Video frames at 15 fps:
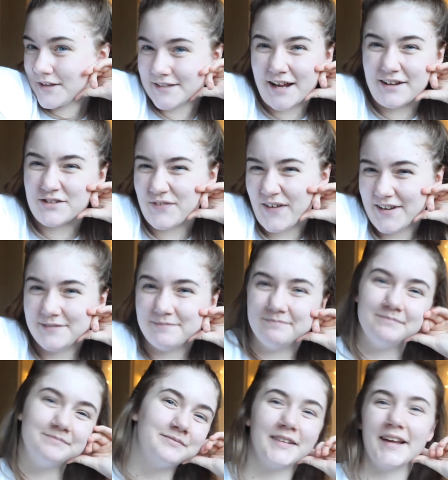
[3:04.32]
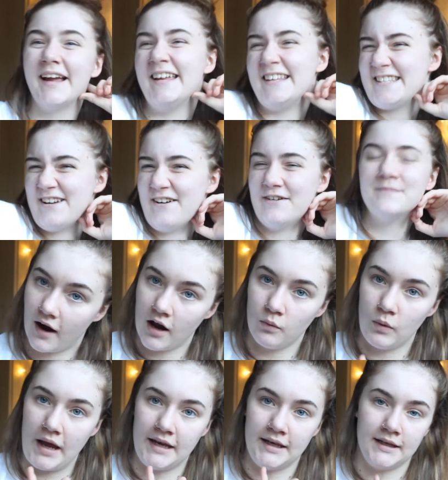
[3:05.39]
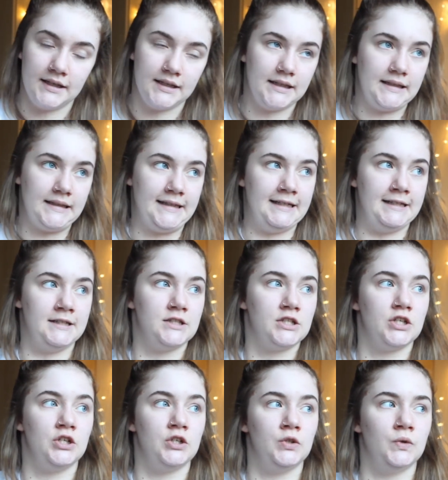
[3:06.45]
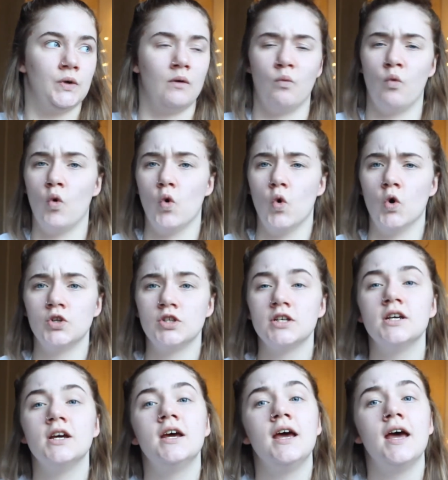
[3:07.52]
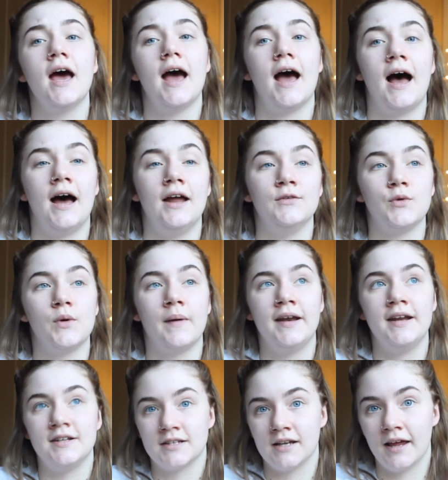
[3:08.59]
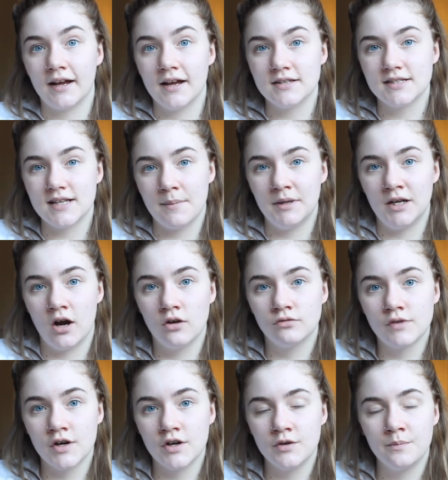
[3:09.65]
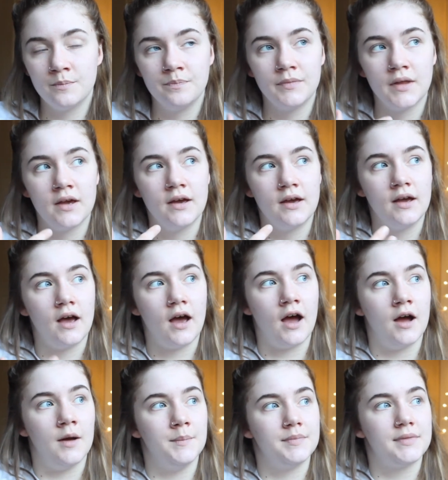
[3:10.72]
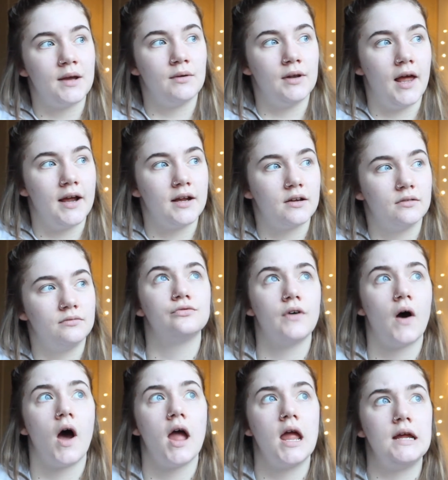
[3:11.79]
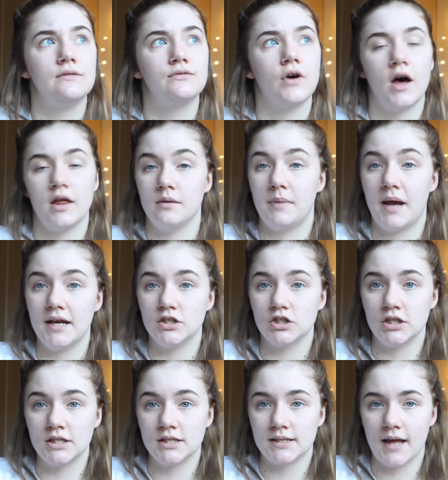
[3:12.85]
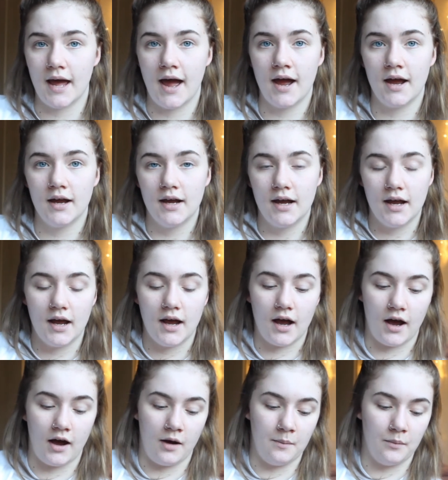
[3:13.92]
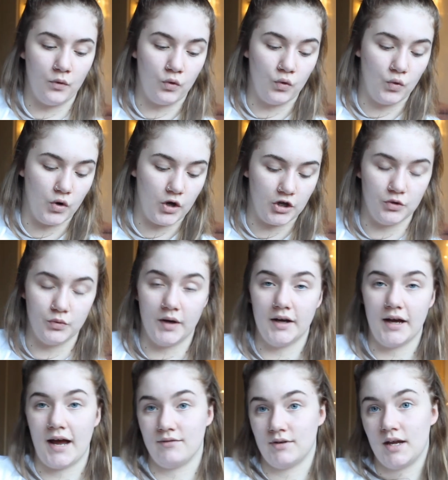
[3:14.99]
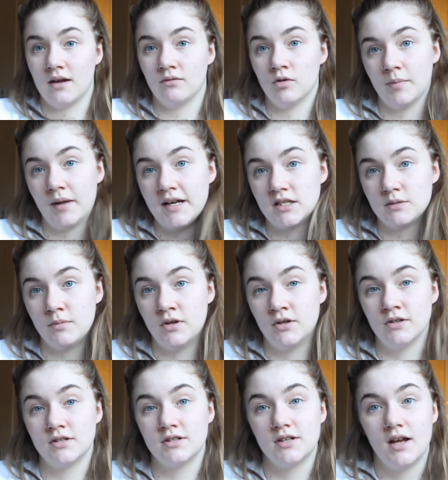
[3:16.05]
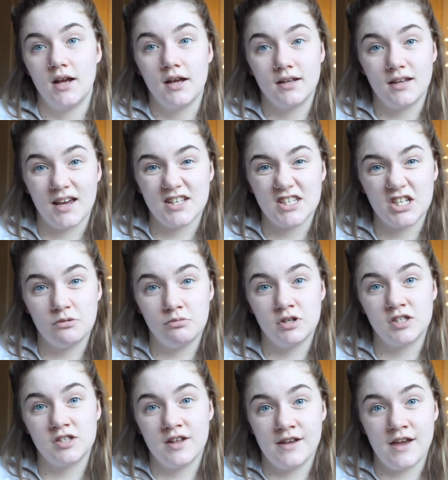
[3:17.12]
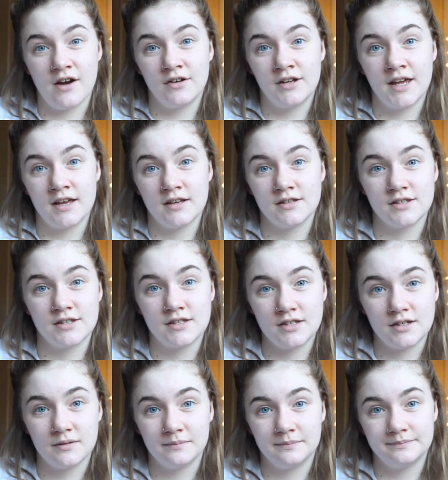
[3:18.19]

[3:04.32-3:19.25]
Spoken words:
Sounds fun. It's not. I went into a ward and we went into like a seminar room. There were like 5 other patients there, all who were having hip replacements. Guess who was the youngest?